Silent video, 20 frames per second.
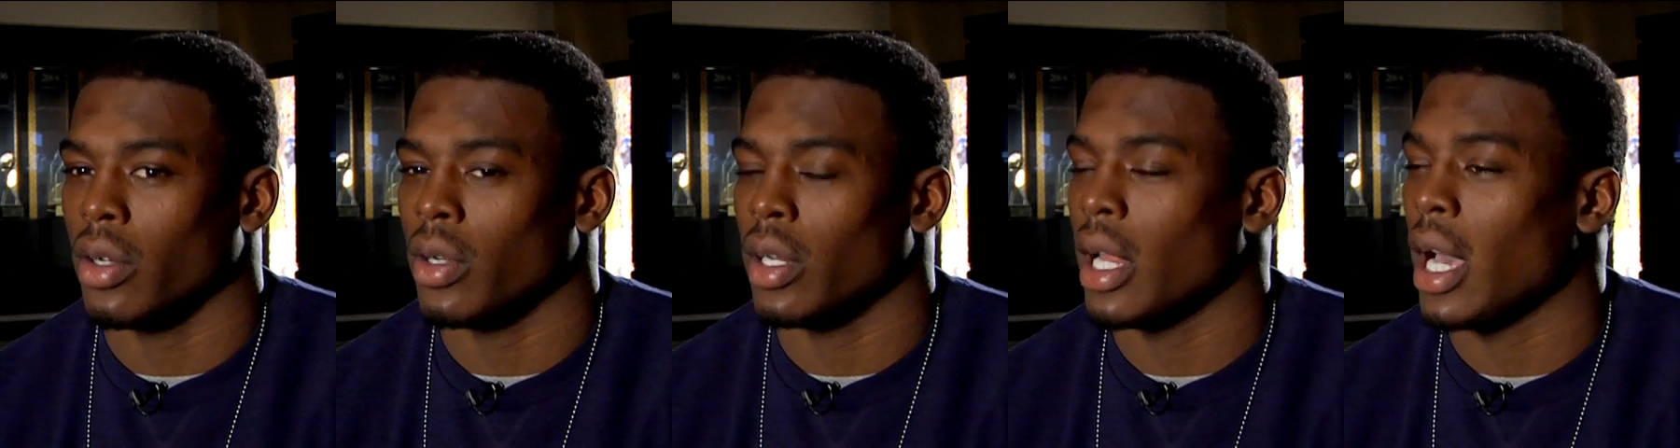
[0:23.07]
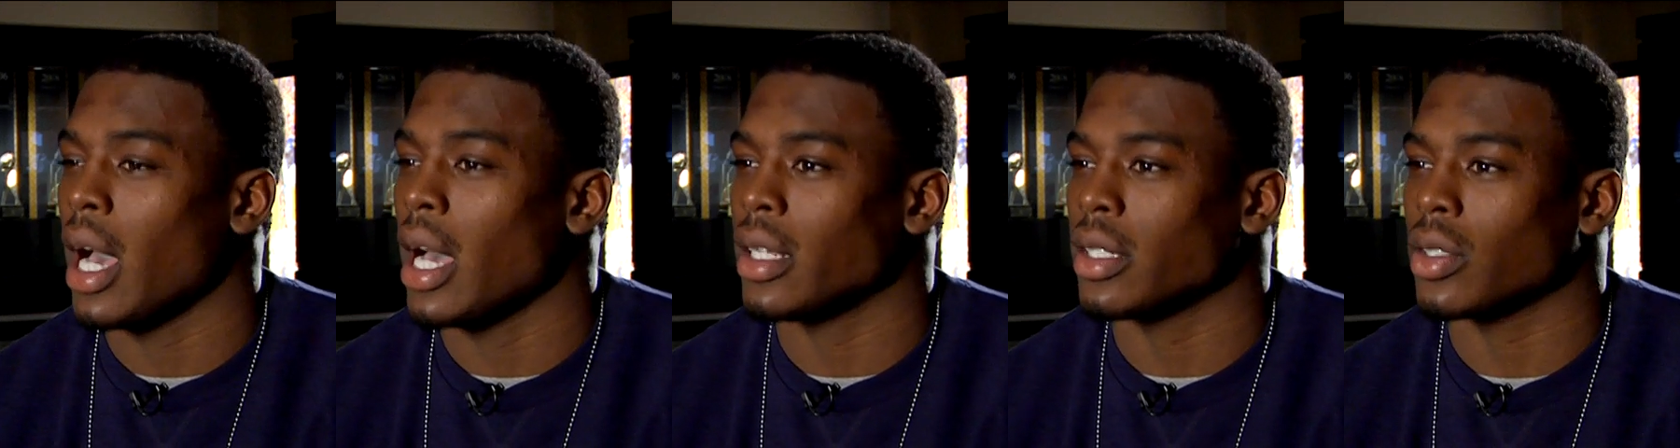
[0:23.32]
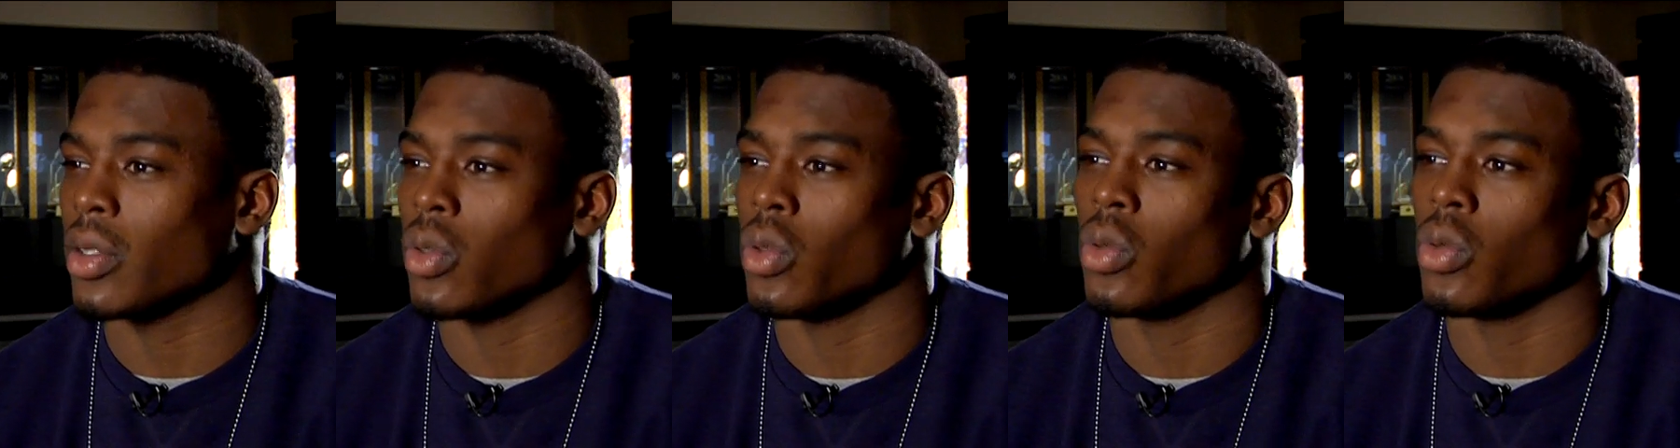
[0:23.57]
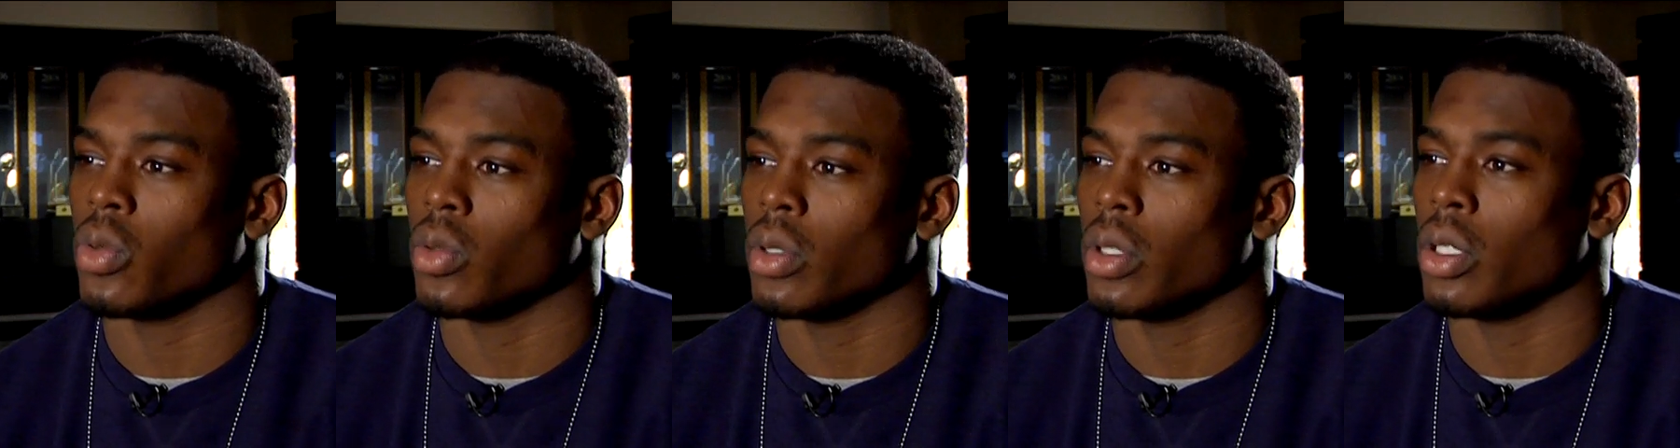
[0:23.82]
in high
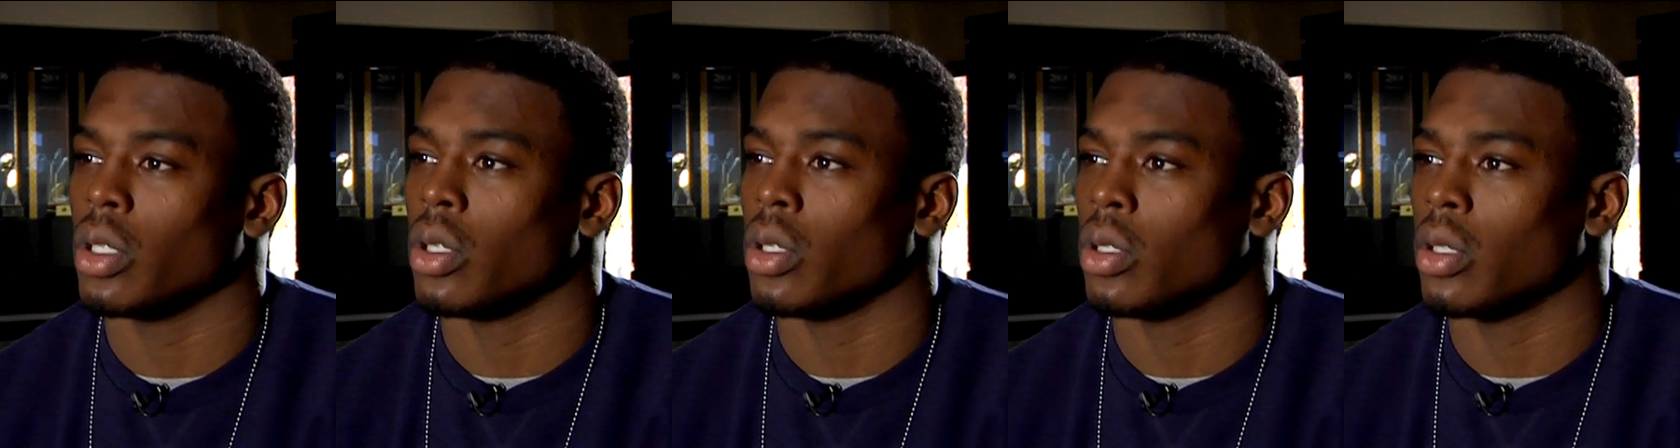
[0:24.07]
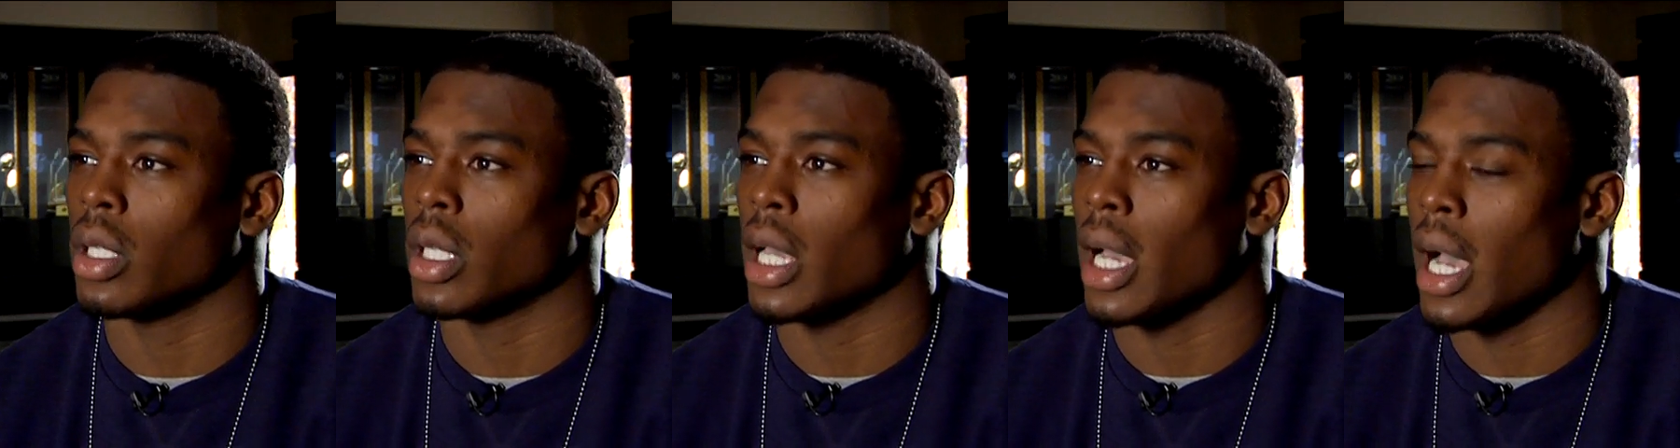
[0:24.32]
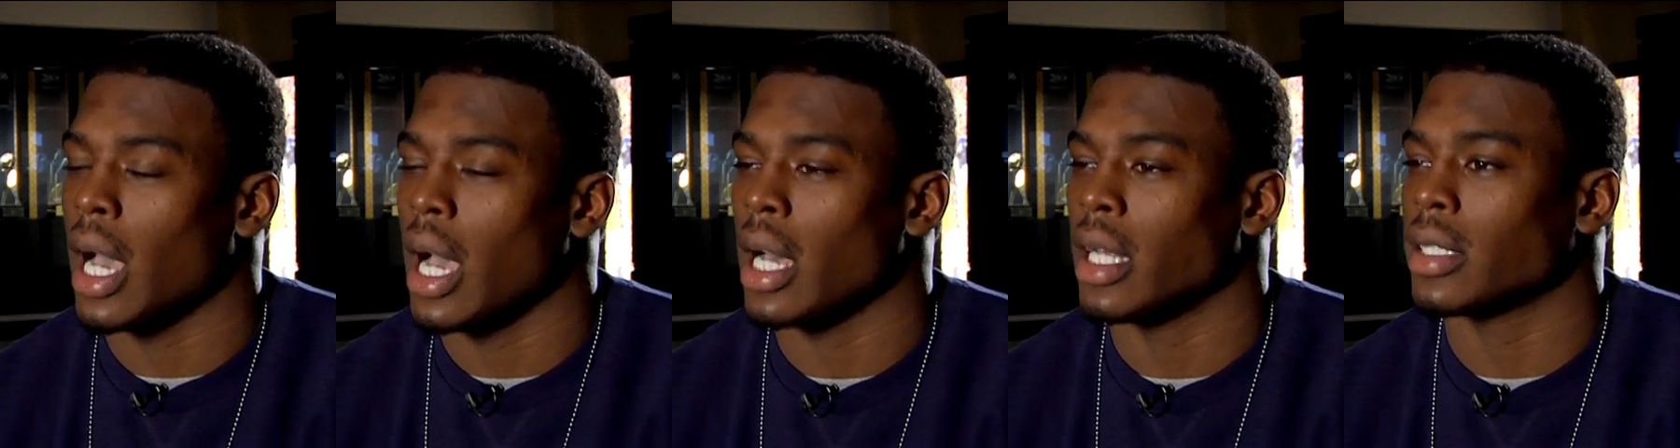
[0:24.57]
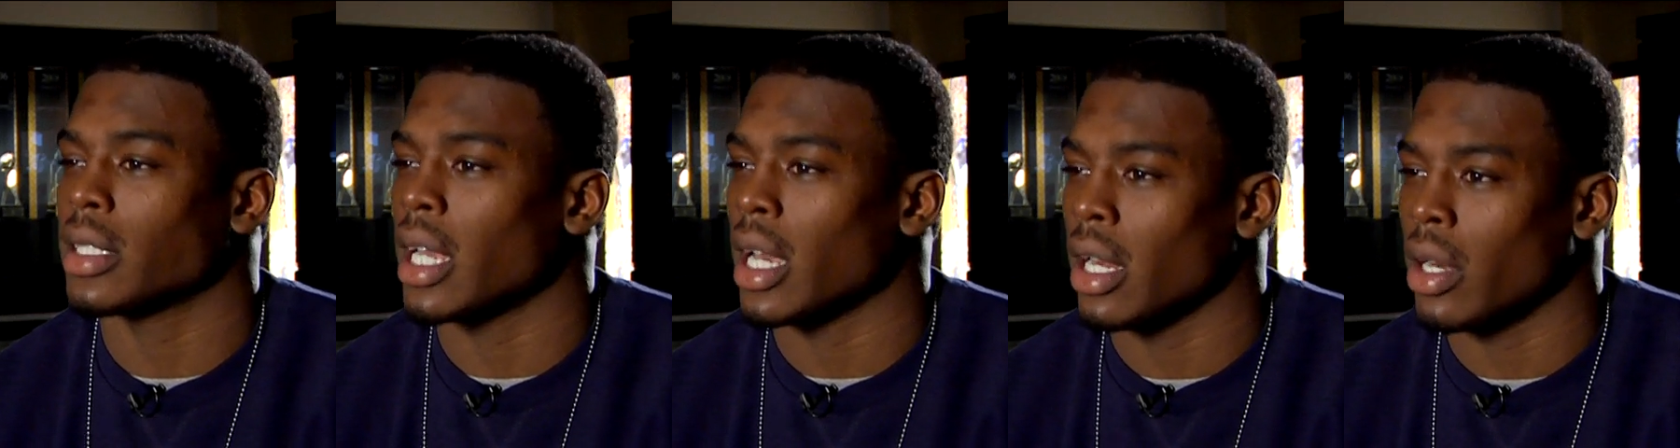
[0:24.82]
school, you know, the
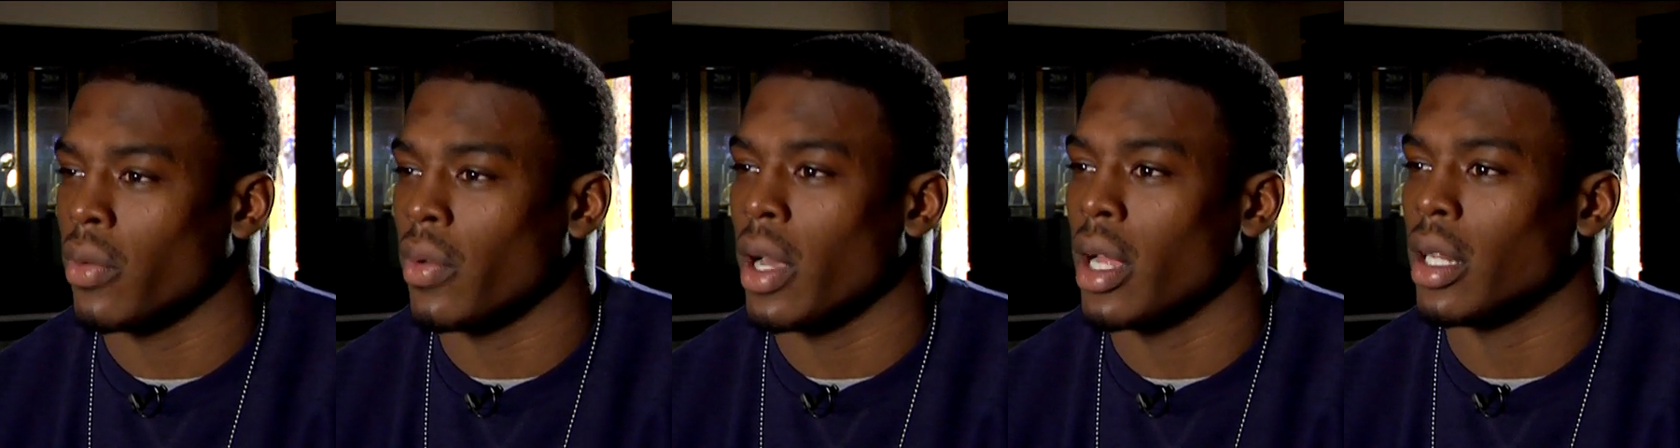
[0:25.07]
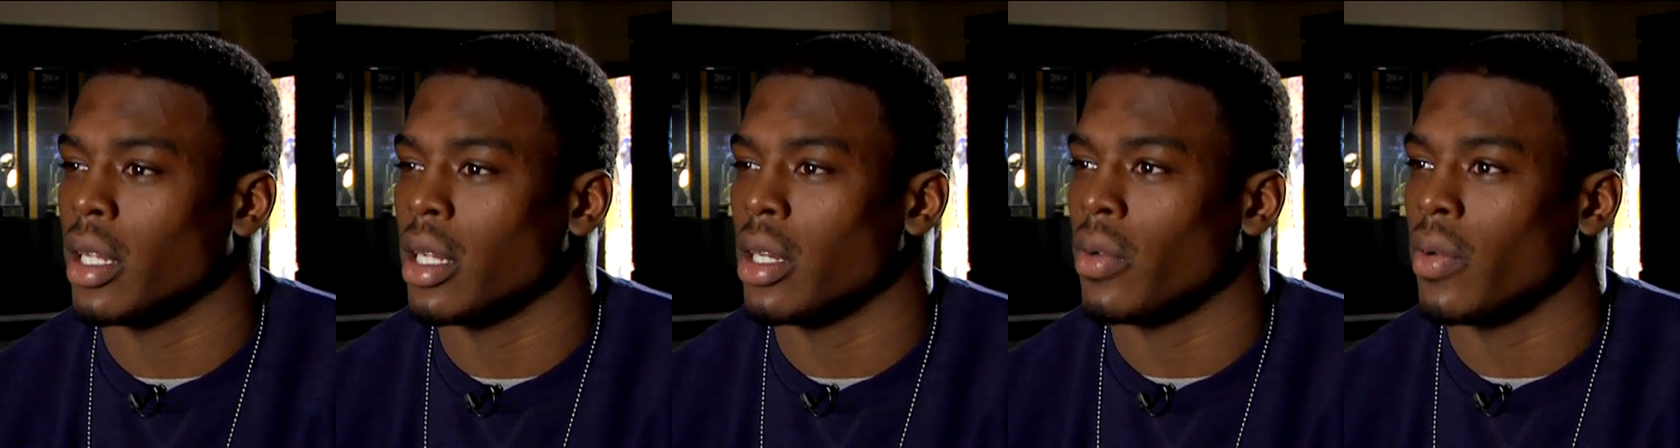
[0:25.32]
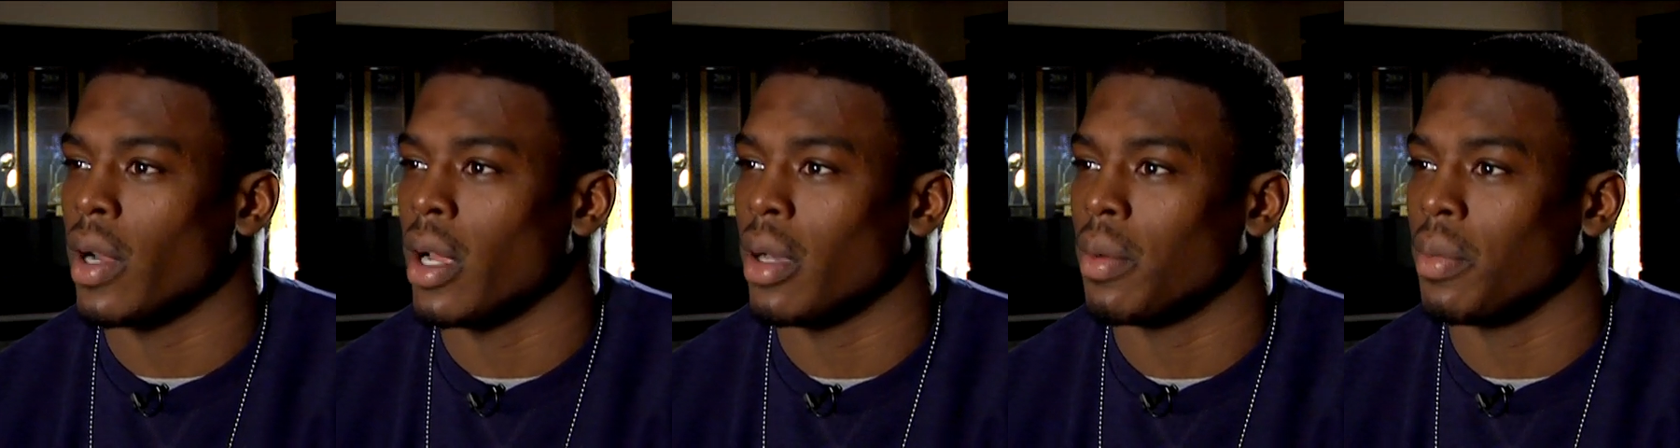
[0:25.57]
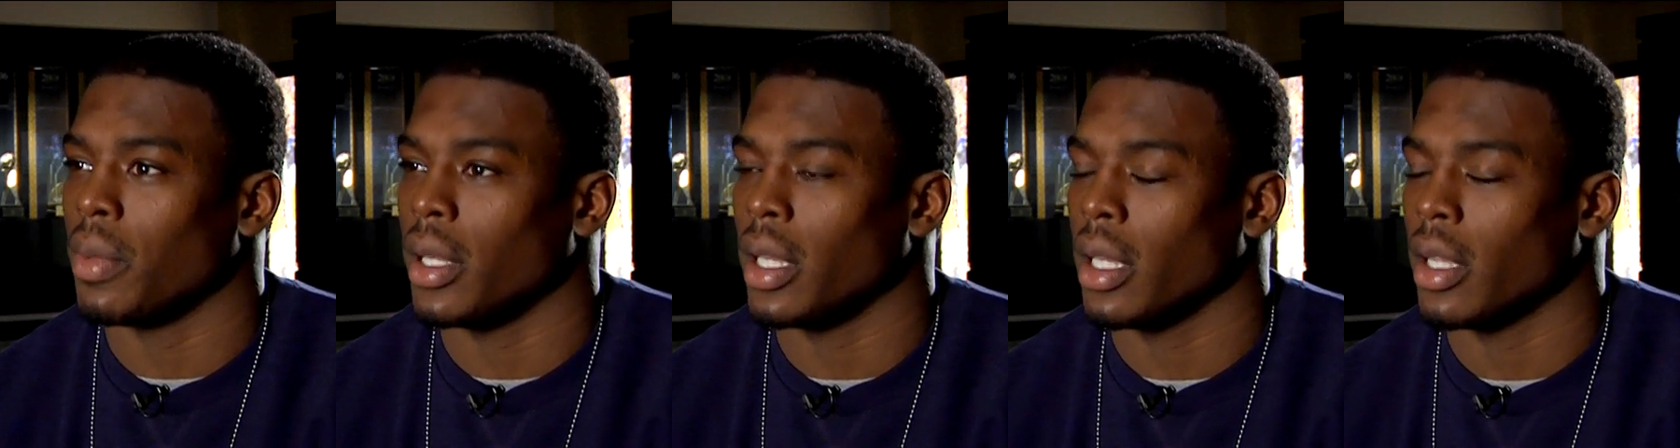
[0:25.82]
guys kind of rallied
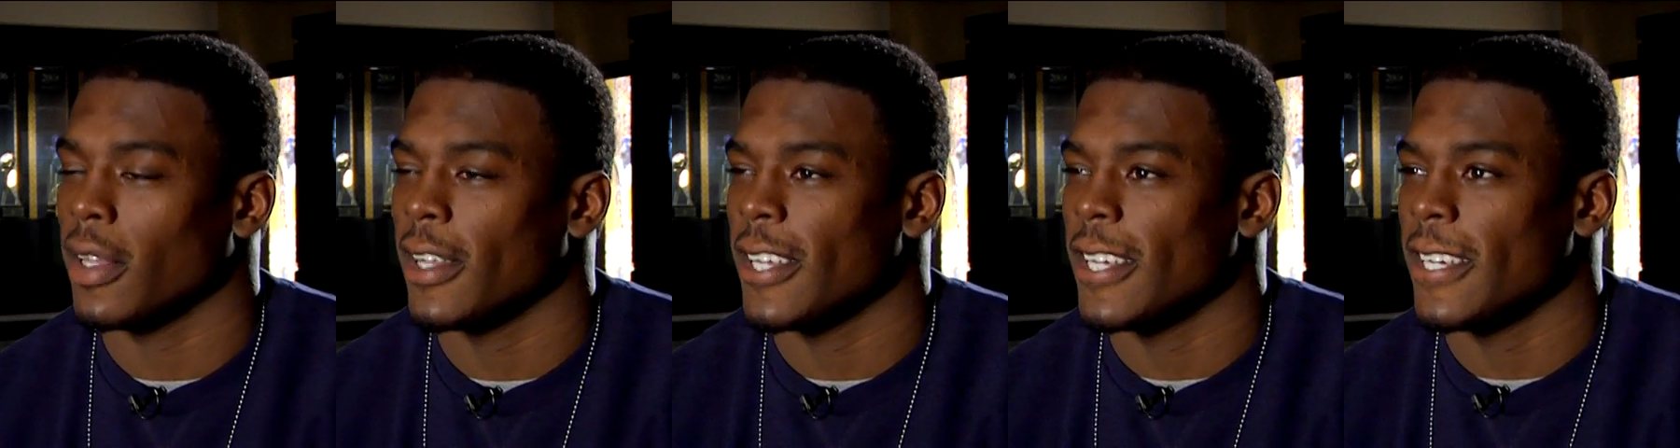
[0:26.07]
around me.